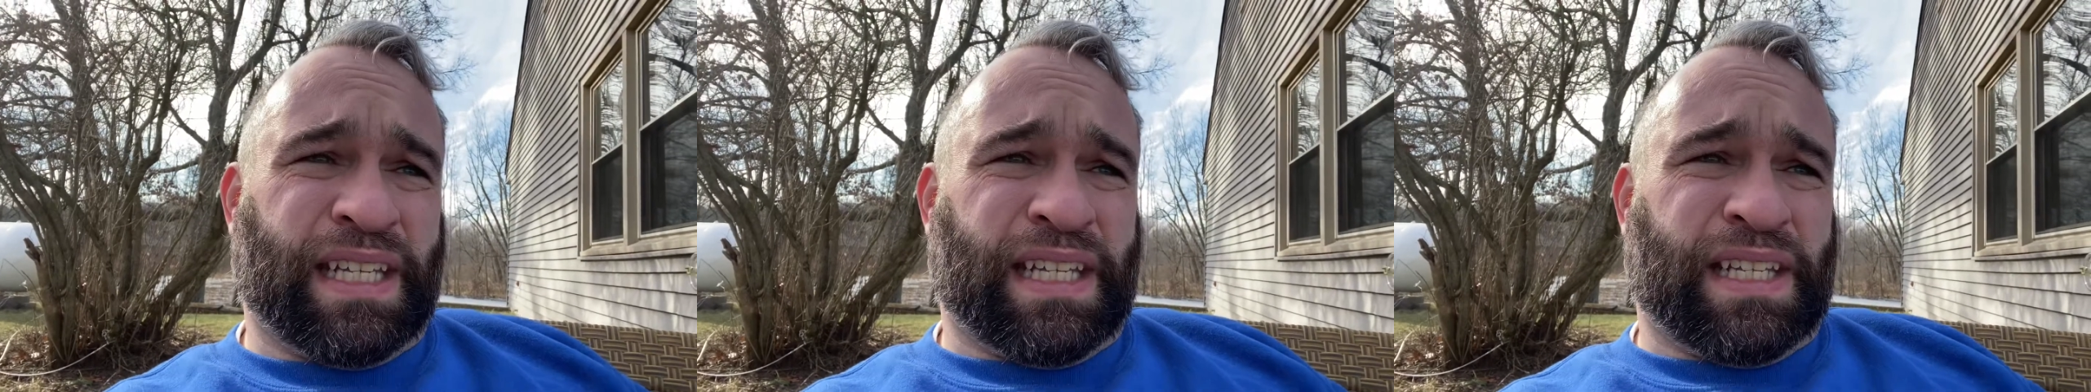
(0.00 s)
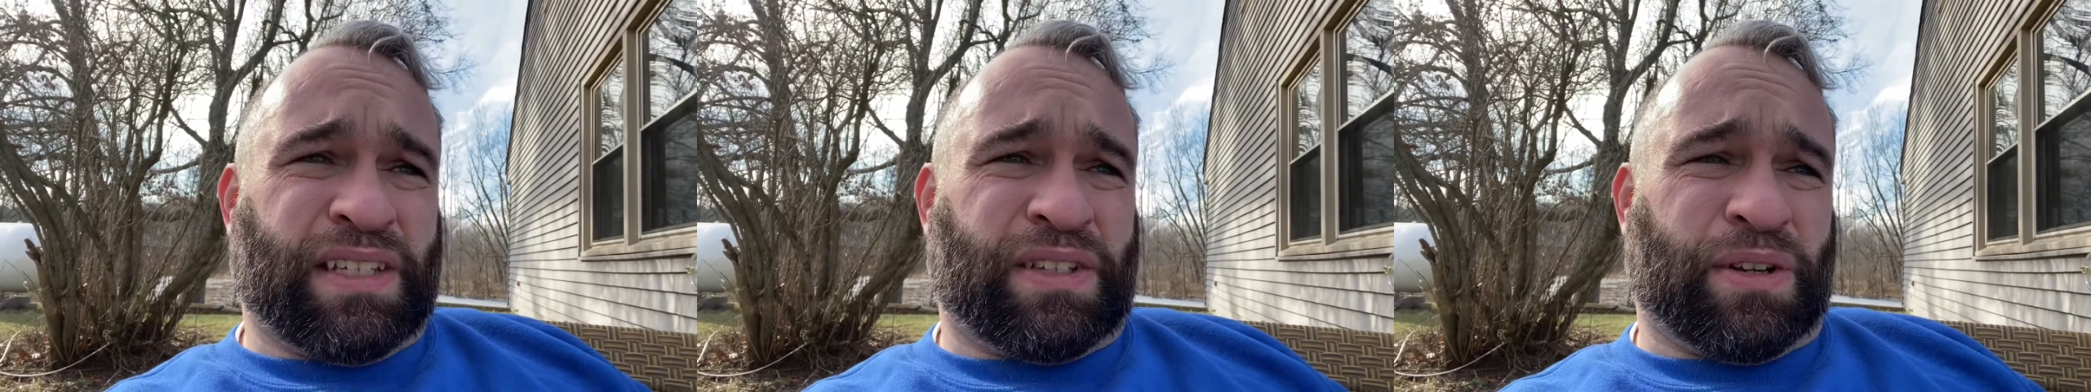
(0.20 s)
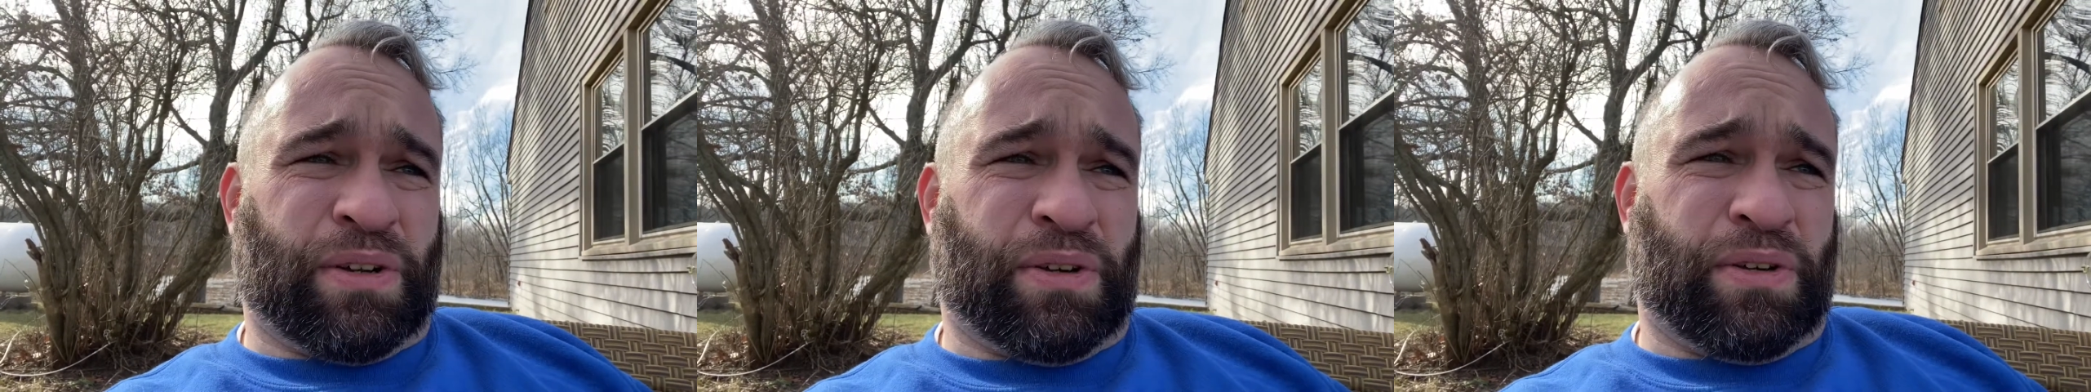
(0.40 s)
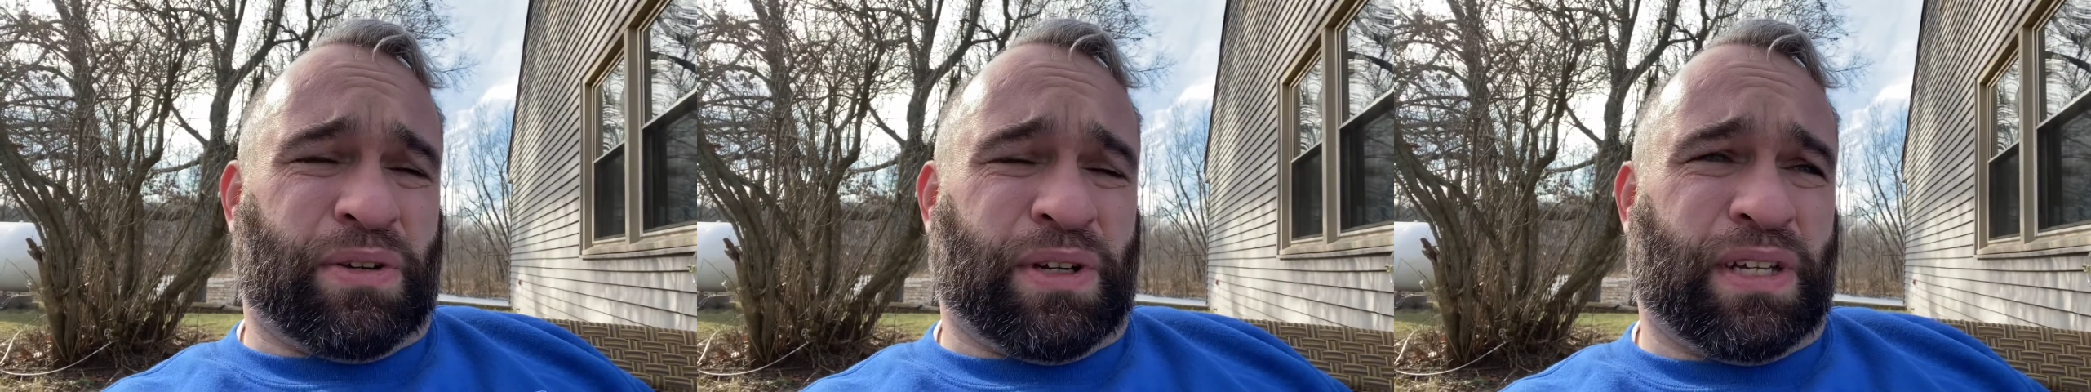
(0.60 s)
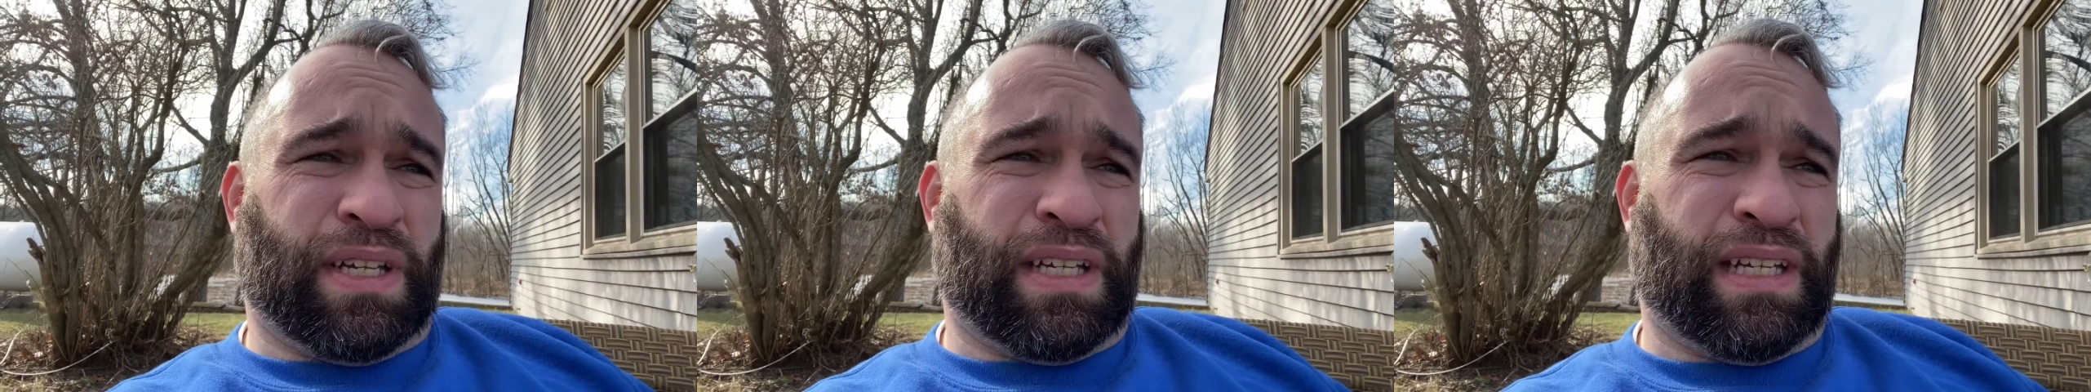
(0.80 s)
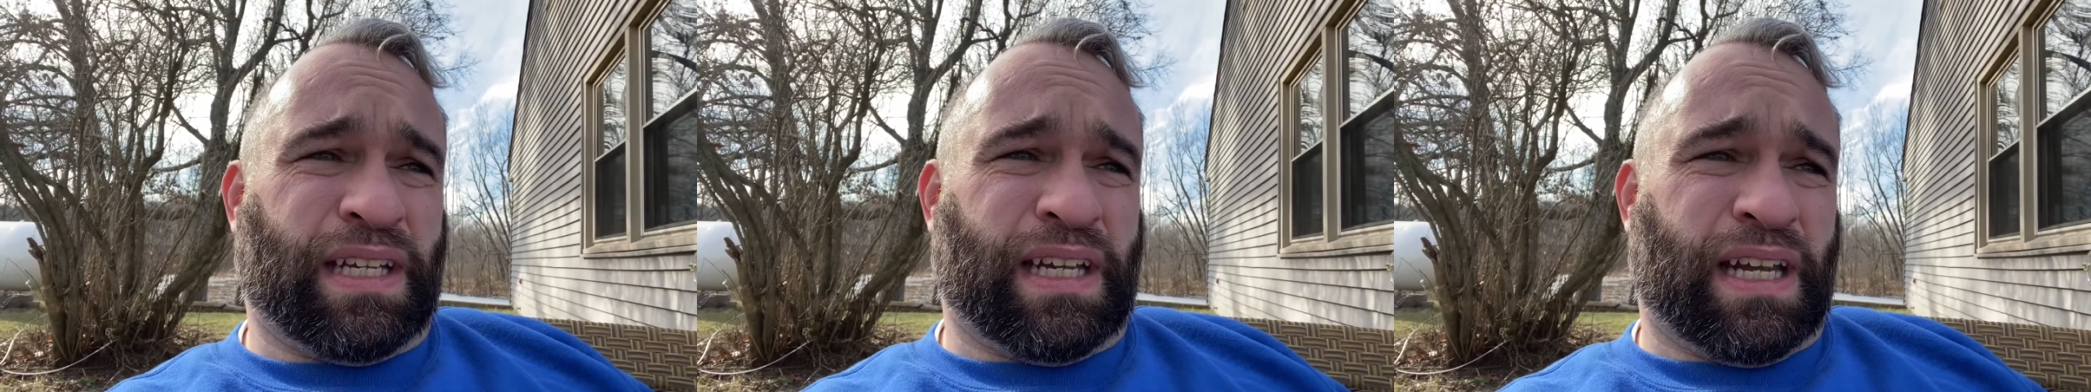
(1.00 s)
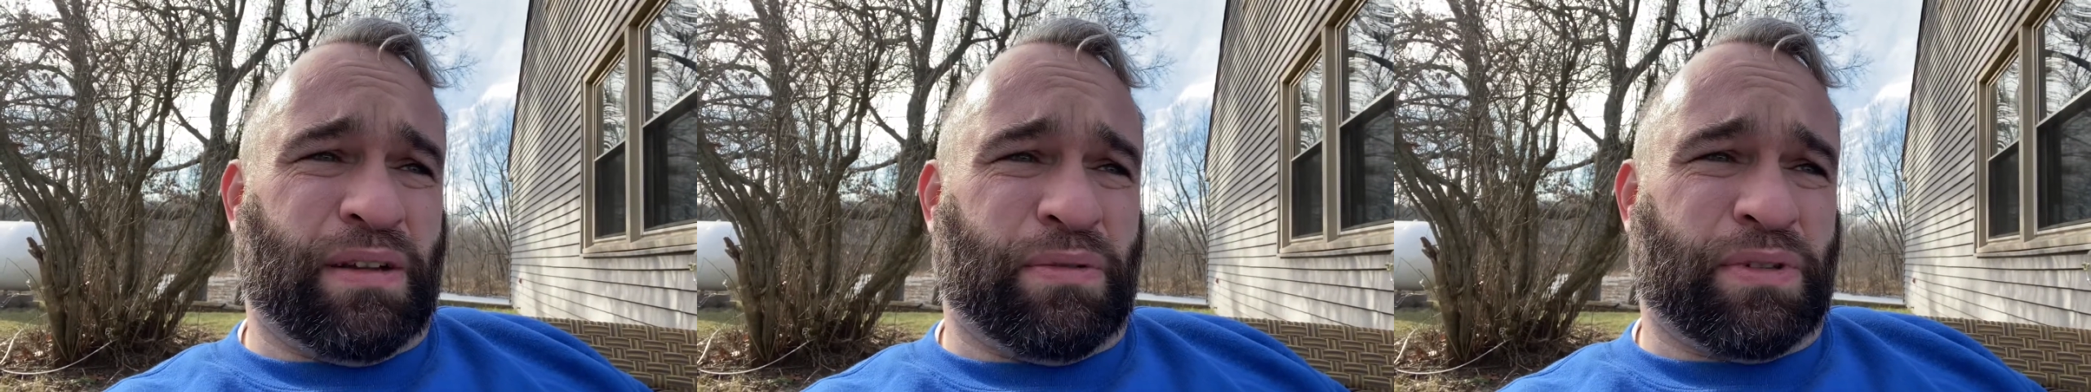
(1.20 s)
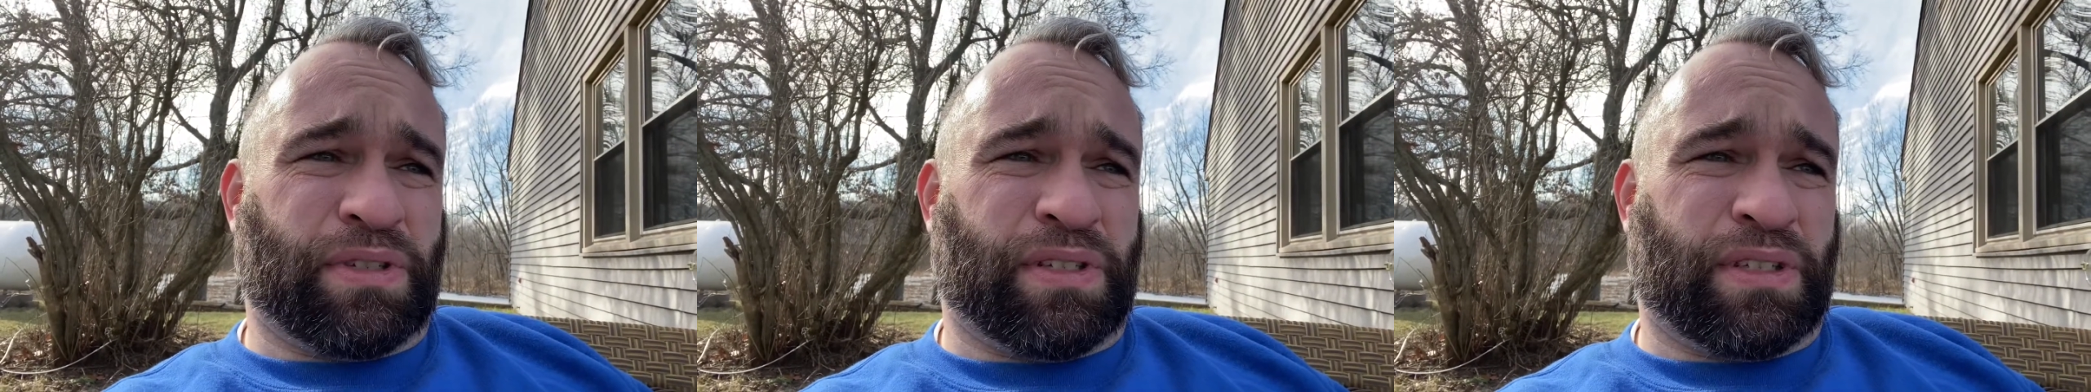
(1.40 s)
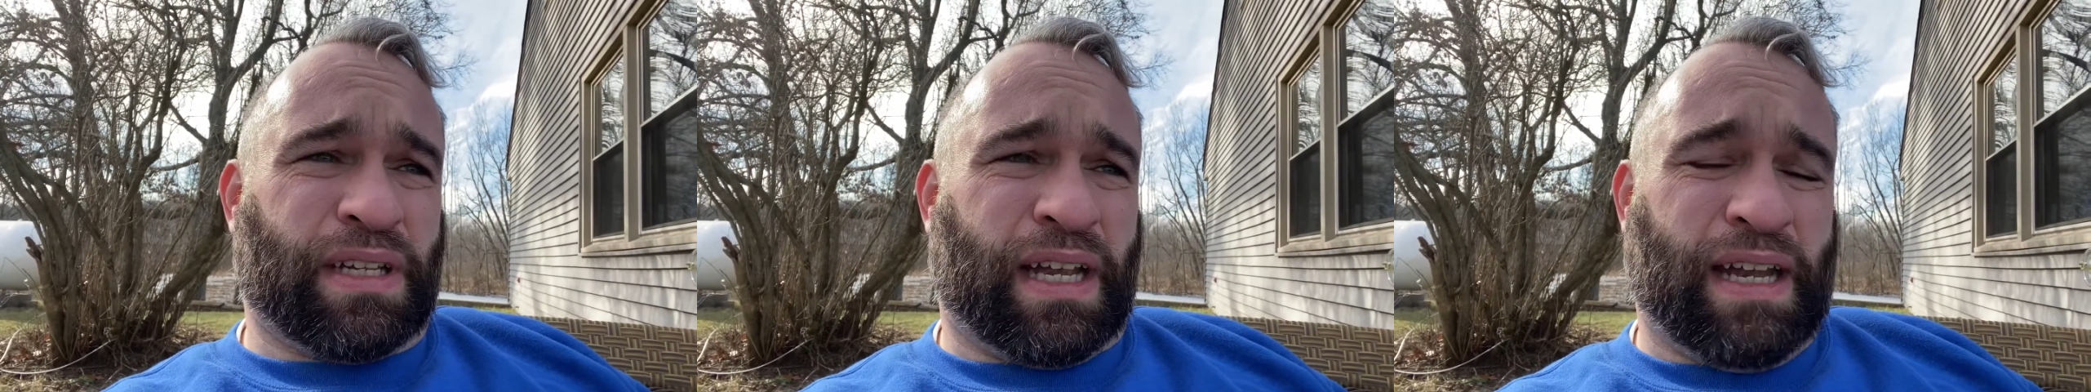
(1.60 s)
So I